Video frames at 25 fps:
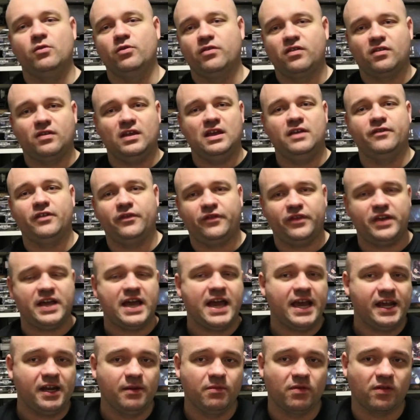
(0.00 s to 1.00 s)
well, Steve, if you
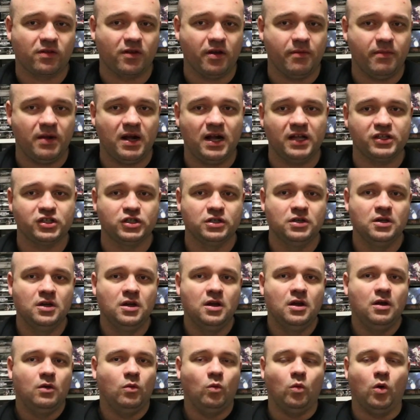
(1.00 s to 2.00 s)
hate them so much,
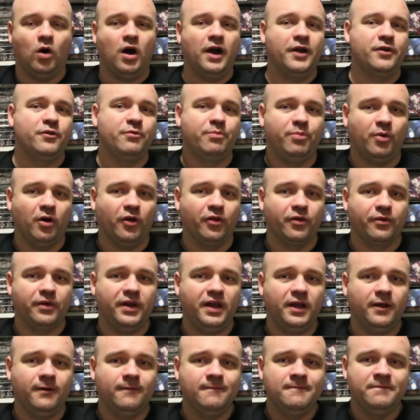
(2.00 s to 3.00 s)
why are you
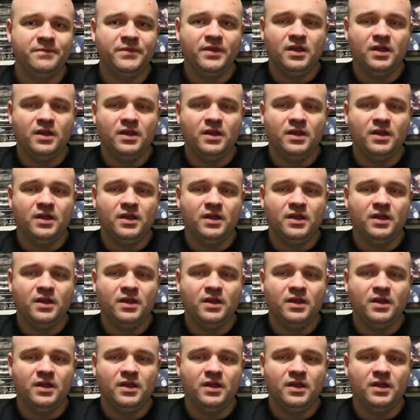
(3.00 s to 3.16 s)
bothering?